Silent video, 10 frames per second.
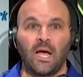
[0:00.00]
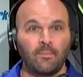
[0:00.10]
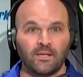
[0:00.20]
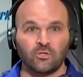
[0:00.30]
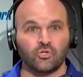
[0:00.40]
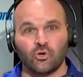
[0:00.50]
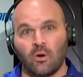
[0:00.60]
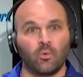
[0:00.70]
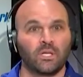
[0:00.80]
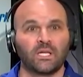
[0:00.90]
I'm not so sure
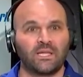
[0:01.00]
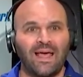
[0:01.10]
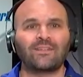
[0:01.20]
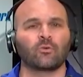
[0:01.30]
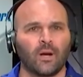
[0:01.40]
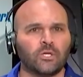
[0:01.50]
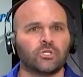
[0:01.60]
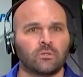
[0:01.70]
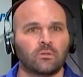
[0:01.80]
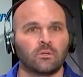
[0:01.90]
I wouldn't lean that
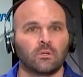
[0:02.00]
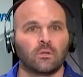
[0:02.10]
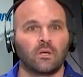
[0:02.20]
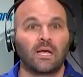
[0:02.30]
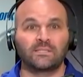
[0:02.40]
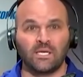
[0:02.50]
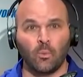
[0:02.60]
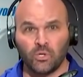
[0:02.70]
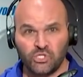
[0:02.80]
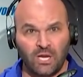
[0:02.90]
direction and
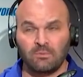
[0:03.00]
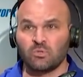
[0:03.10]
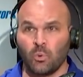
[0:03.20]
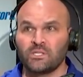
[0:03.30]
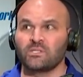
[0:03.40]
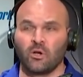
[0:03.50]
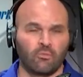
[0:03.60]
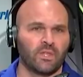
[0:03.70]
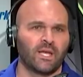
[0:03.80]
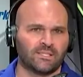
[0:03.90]
seeing what Jameis Winston
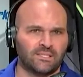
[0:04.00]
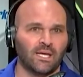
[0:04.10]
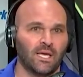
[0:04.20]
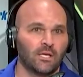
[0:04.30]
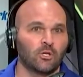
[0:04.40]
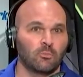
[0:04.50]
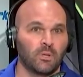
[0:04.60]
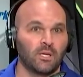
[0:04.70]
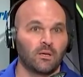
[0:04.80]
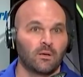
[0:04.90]
over the next decade could
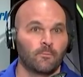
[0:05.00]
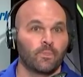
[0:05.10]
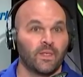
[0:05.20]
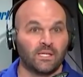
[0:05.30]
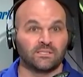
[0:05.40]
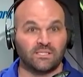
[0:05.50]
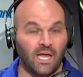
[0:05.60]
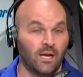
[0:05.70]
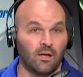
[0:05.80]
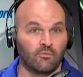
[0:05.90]
be
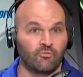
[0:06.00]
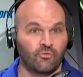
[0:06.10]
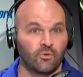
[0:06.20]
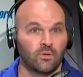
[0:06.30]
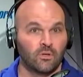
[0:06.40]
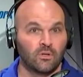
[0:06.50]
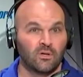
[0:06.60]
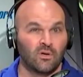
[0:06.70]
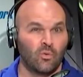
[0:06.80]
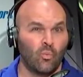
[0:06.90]
instead of
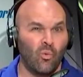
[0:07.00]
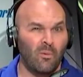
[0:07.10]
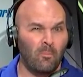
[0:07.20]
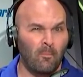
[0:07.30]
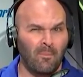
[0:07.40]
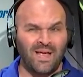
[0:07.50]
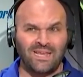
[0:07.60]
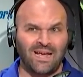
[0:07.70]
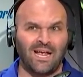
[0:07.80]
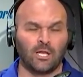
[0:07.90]
what
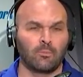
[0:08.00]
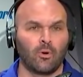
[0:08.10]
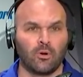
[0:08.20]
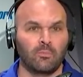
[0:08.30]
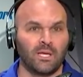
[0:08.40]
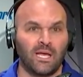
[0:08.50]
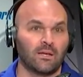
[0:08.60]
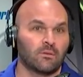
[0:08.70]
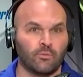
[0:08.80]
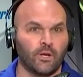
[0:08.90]
might Kyler Murray be
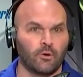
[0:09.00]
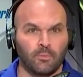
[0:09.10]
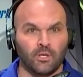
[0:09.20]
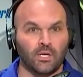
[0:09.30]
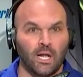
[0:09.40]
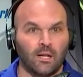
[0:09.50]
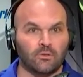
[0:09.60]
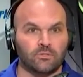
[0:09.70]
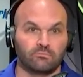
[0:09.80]
at three hundred million dollars.